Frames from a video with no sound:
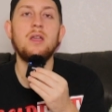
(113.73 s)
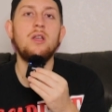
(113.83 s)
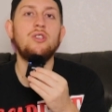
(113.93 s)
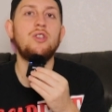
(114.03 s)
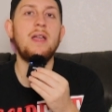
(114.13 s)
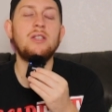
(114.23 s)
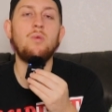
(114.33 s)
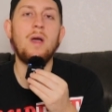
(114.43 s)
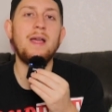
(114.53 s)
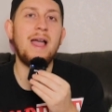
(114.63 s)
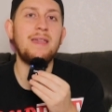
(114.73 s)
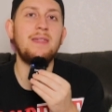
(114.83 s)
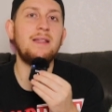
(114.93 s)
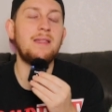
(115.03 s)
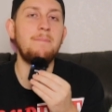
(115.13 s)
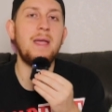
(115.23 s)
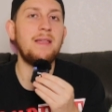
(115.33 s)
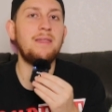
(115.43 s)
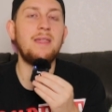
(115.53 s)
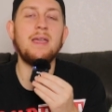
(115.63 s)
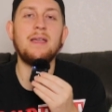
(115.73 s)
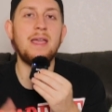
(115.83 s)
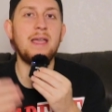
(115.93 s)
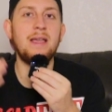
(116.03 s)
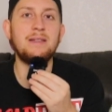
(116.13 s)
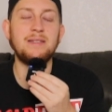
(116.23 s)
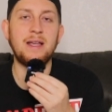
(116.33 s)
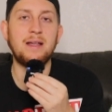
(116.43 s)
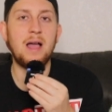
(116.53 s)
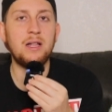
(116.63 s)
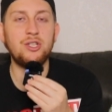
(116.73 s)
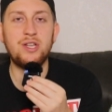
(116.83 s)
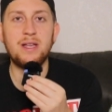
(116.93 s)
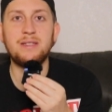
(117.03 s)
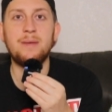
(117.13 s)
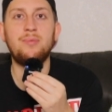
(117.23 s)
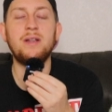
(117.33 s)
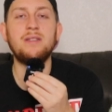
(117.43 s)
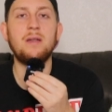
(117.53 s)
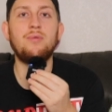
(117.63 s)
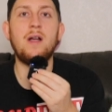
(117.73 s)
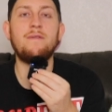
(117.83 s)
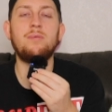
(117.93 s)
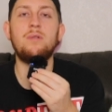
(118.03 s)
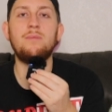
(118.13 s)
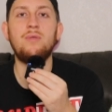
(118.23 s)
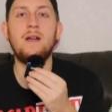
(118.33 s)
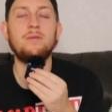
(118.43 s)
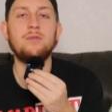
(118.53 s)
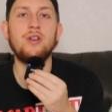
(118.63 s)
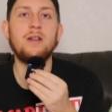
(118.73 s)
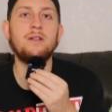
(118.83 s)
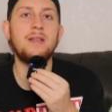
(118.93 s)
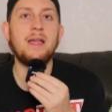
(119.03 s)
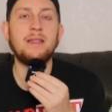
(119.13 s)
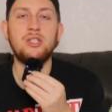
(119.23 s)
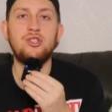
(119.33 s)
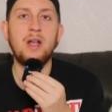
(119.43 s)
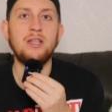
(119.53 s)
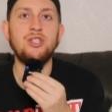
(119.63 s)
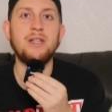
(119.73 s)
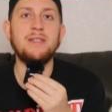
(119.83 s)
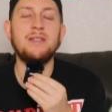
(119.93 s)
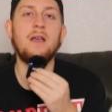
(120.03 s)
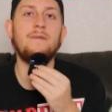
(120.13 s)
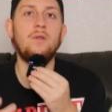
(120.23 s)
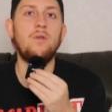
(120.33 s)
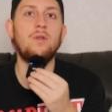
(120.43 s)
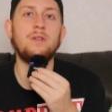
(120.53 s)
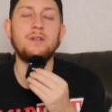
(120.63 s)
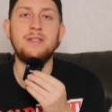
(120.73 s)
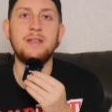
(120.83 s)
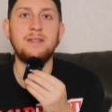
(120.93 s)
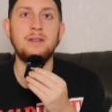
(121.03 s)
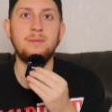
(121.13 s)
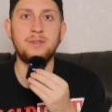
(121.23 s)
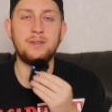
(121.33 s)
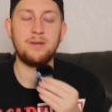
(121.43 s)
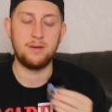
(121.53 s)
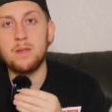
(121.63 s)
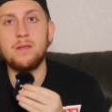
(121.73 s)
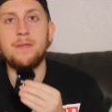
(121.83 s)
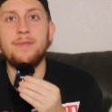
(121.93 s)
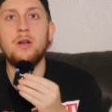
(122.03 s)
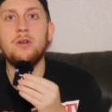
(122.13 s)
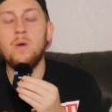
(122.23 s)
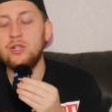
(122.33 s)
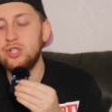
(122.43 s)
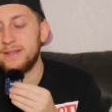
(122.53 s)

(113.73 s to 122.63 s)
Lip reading: So that's why I think the main thing is psychology that separates unprofitable and profitable traders, not the strategy itself or their systems. The third question